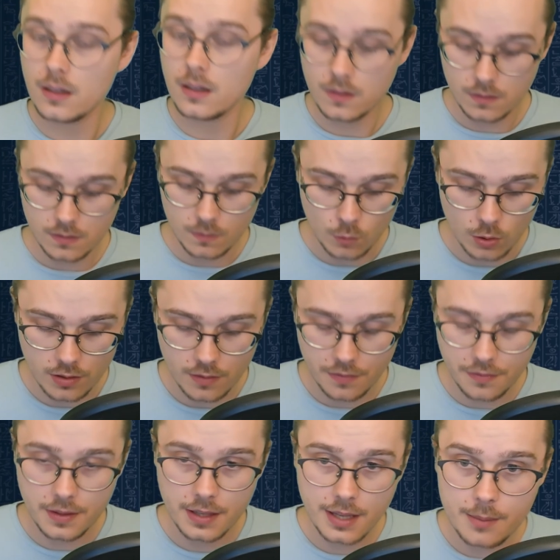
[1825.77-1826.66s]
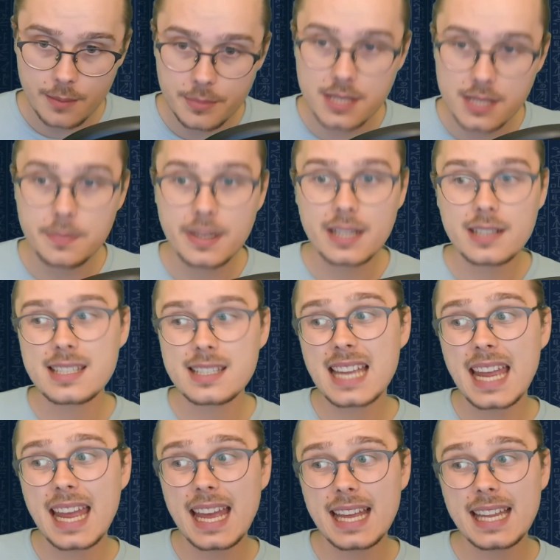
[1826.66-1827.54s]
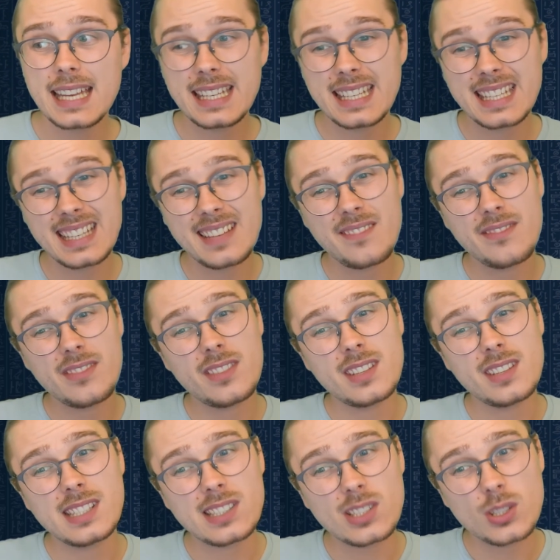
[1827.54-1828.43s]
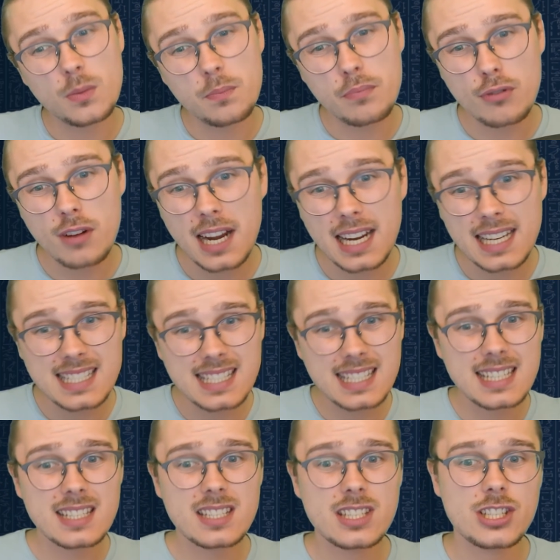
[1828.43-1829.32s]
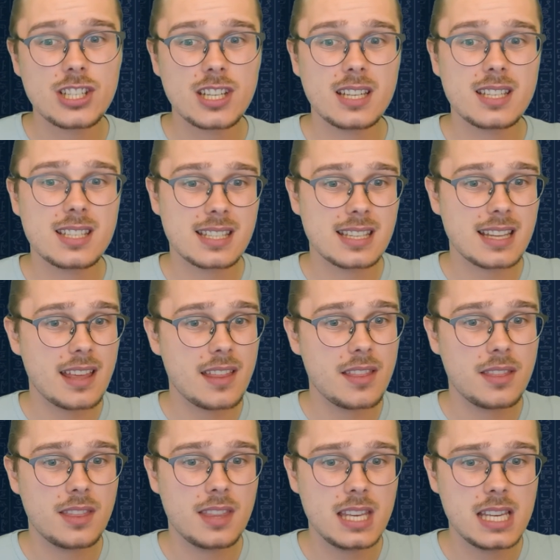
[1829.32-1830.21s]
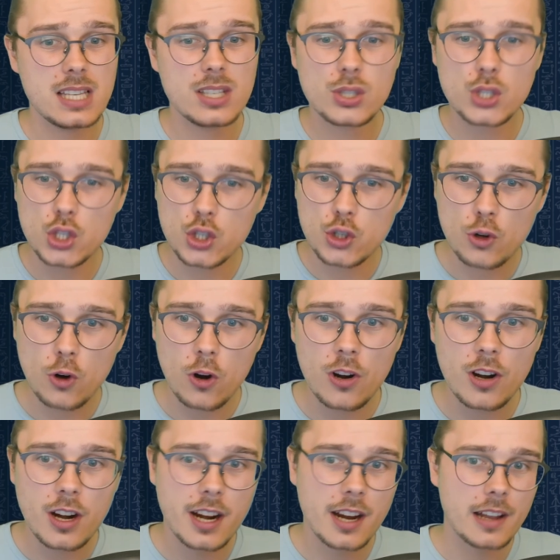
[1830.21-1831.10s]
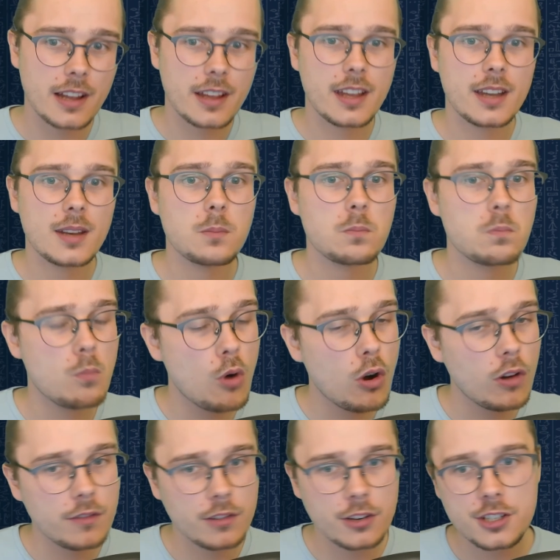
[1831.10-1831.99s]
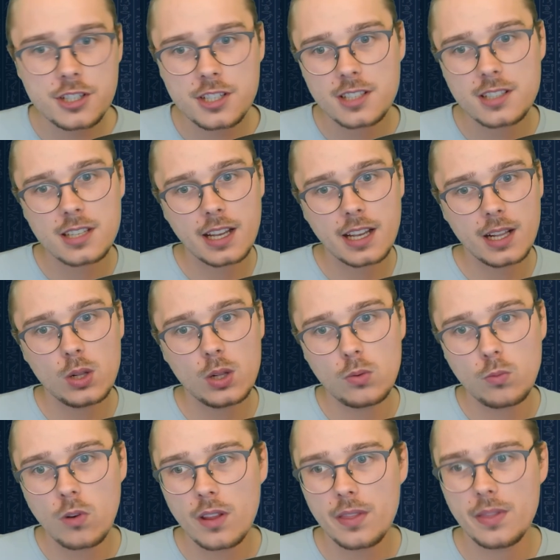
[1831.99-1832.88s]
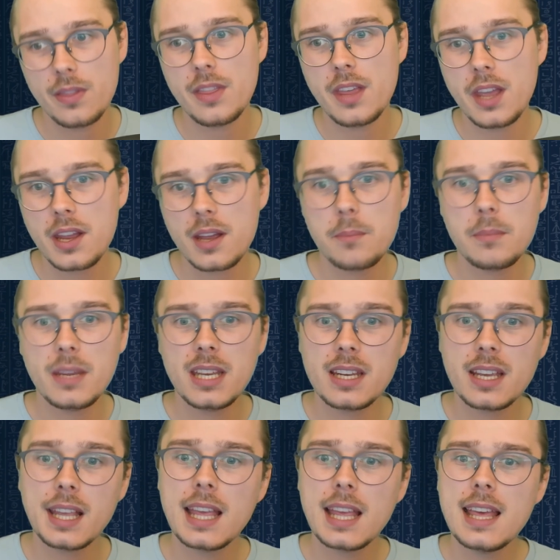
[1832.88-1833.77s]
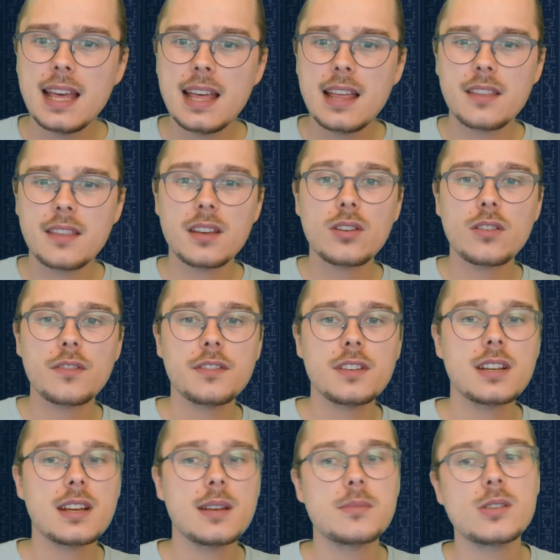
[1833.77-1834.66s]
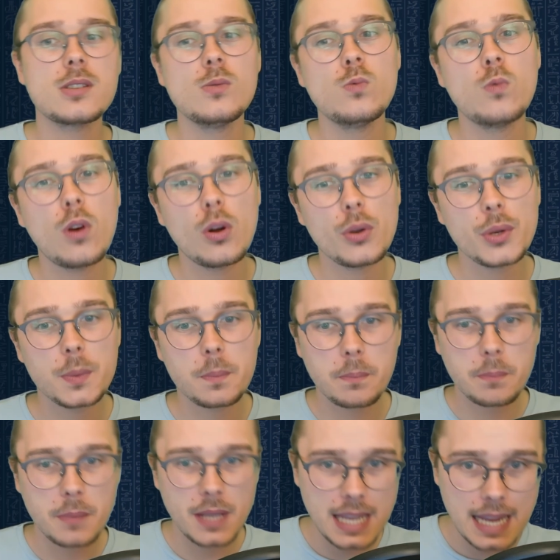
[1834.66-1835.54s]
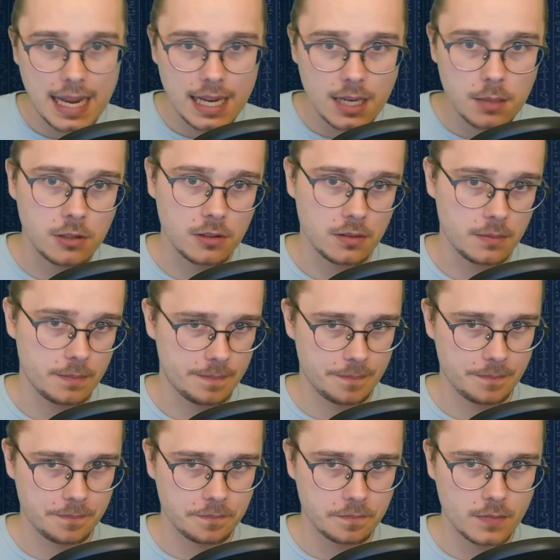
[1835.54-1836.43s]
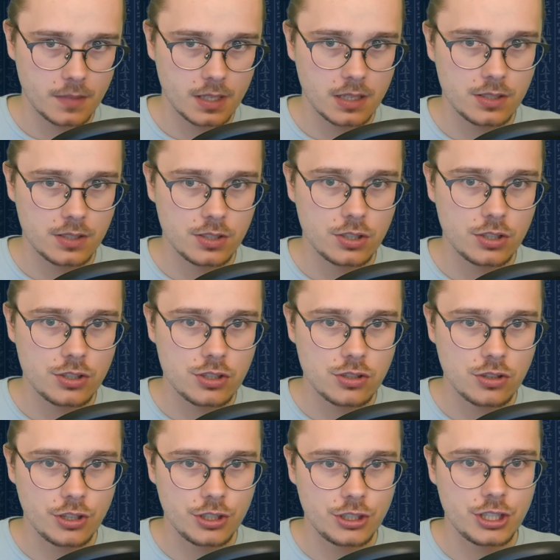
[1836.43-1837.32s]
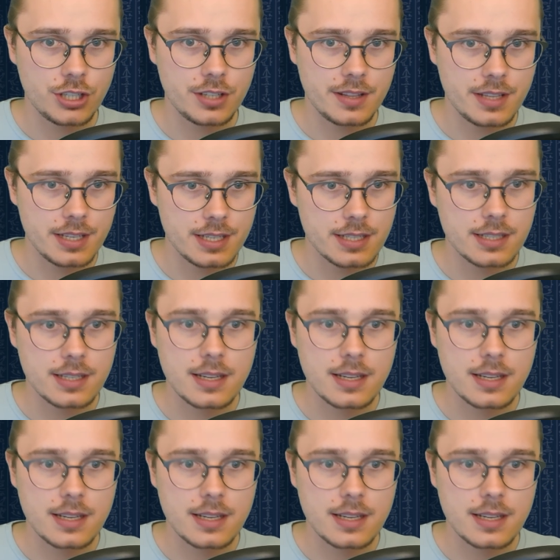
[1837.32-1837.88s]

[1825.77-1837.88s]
one of the Yummy spells, and Surprise is just the stronger and more versatile one there, meaning that oftentimes you won't be able to search this.